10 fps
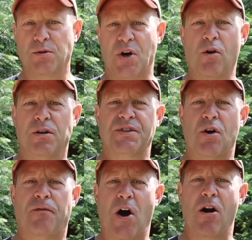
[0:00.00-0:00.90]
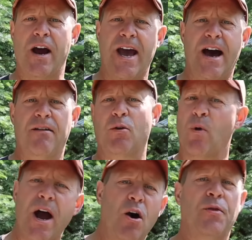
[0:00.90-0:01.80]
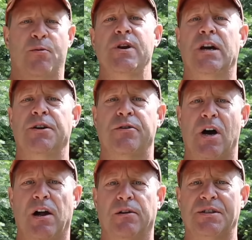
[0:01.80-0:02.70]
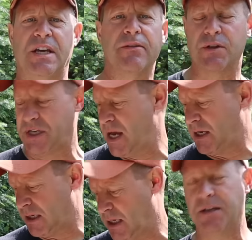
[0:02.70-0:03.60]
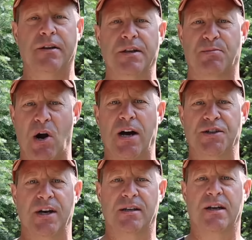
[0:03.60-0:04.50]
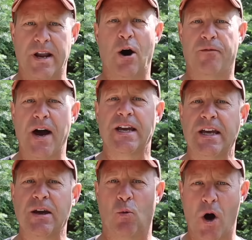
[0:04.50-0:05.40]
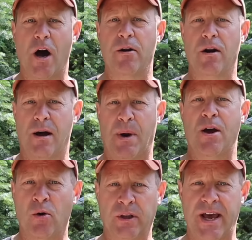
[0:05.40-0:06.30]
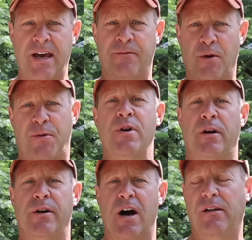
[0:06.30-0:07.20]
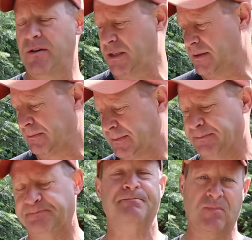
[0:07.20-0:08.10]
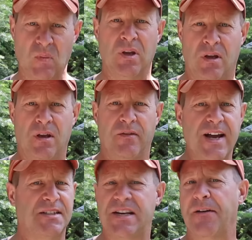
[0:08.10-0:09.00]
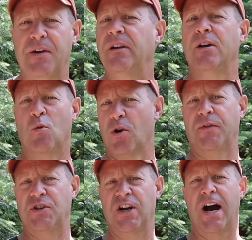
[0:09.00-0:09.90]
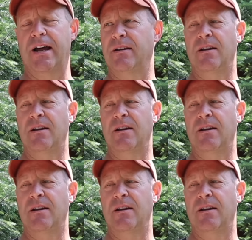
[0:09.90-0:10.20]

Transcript: total so far I have around $300, give or take, into this project. Now if I can get water on my own land for $300, that's definitely worth the shot.